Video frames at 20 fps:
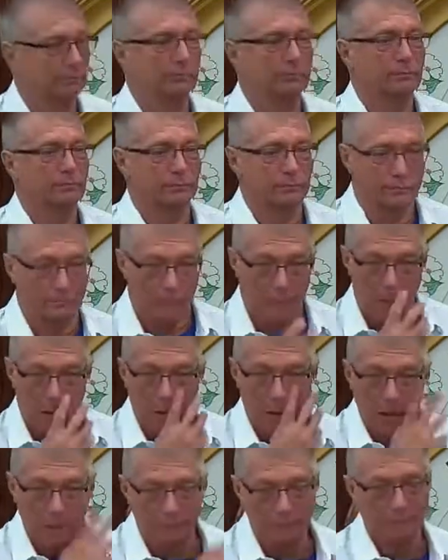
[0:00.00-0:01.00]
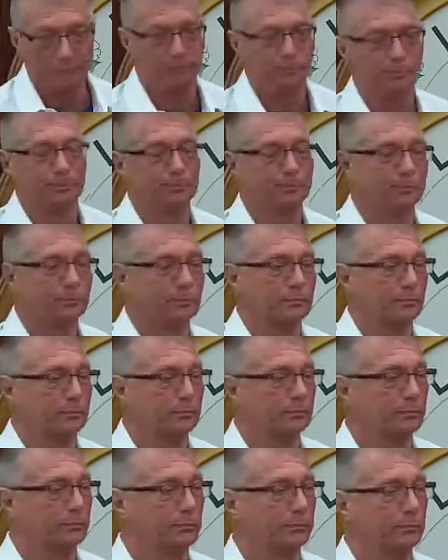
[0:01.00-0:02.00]

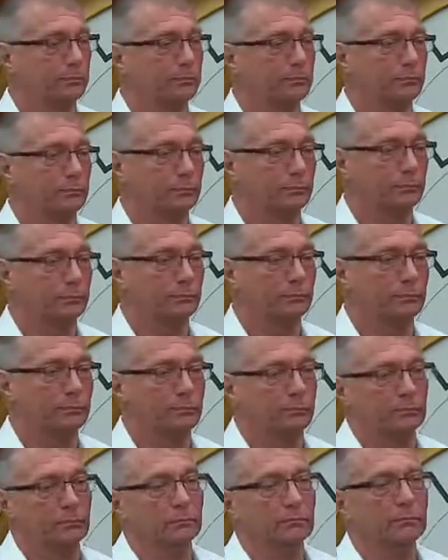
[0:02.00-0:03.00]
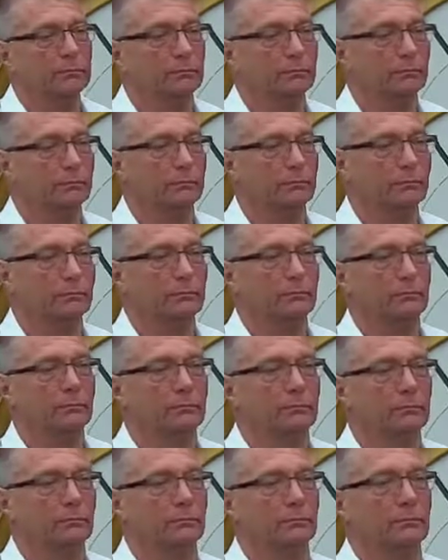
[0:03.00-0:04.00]

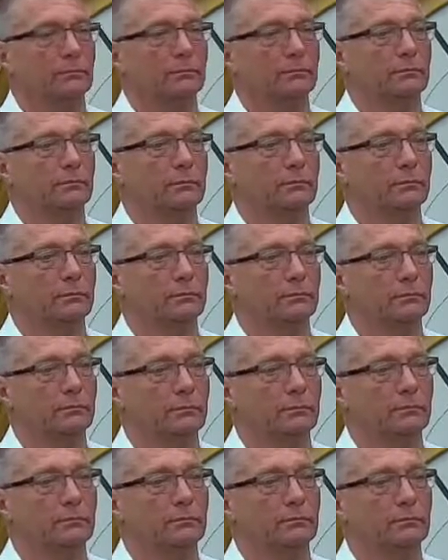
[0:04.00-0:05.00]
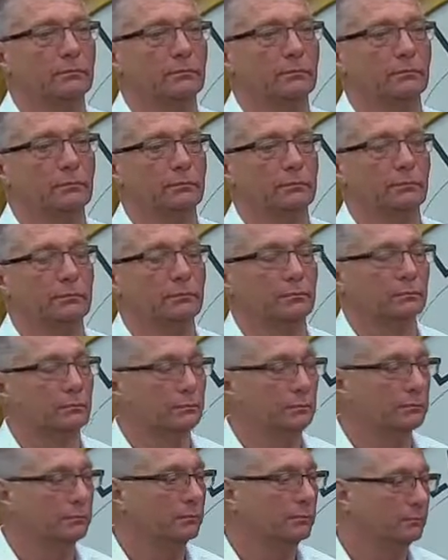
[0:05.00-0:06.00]

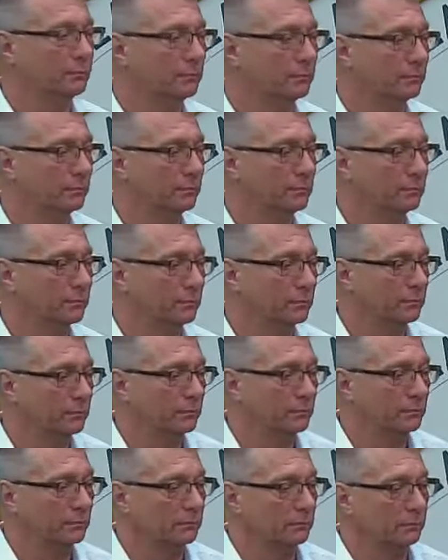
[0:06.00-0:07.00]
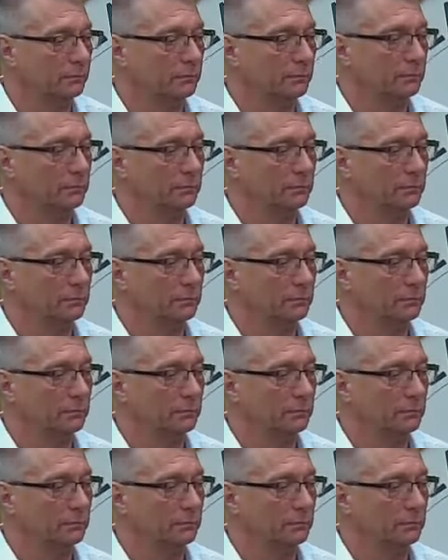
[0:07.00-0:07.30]
(not speaking)